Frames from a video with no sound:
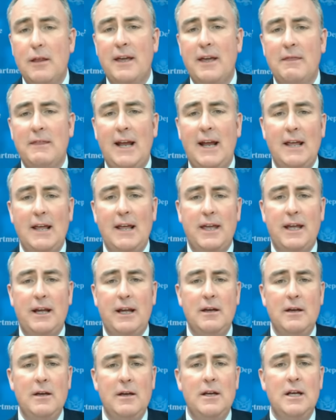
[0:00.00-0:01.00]
thing that I
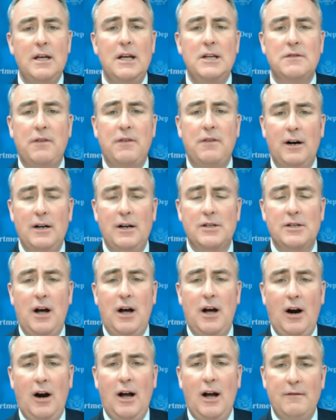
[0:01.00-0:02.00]
think as far as
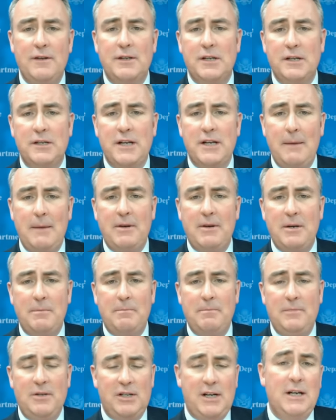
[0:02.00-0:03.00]
our office, the State, the
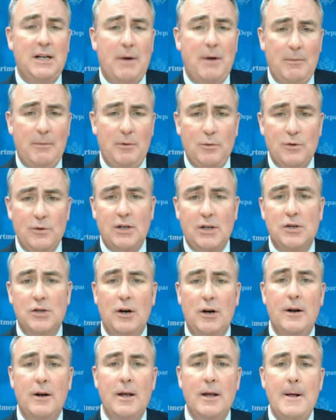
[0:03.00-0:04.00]
State Department was
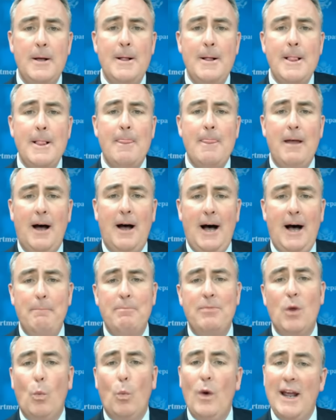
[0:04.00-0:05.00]
concerned,
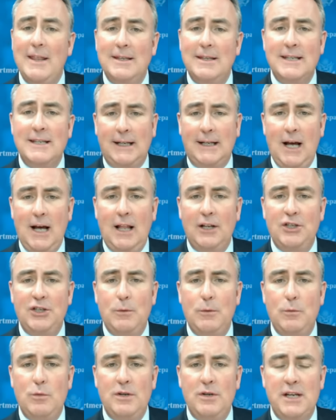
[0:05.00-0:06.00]
um, the way
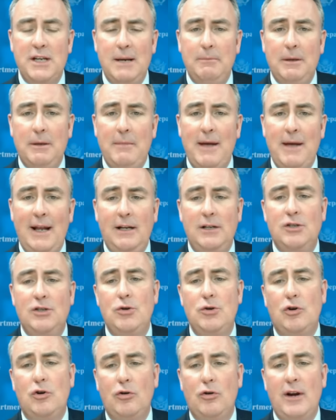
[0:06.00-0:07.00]
technology was implemented
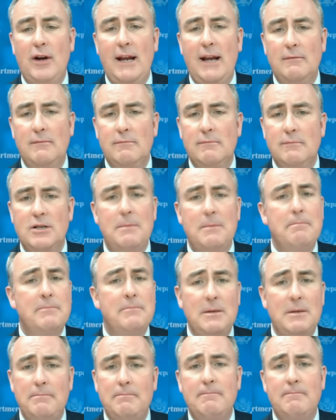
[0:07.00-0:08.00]
to create to,
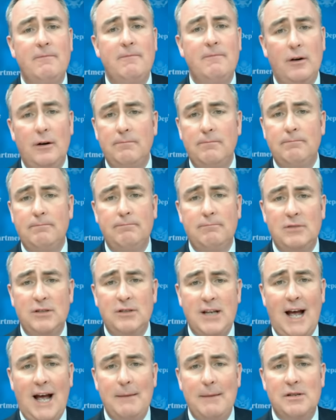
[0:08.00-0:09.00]
to for
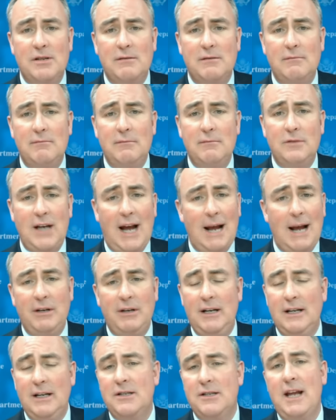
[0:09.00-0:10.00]
times
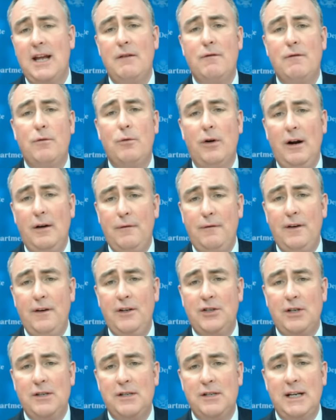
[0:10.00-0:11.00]
timeliness and for
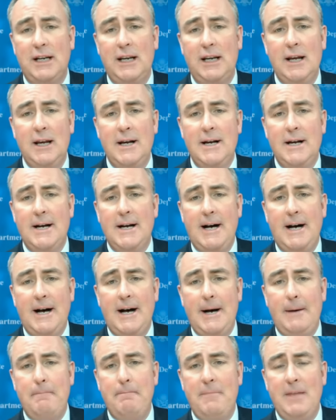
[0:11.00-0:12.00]
efficiency.
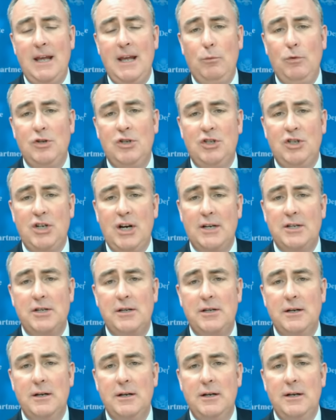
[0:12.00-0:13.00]
Um, it was
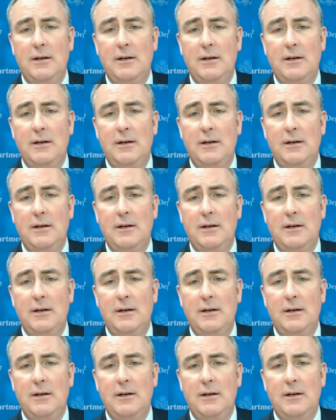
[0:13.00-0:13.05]
just,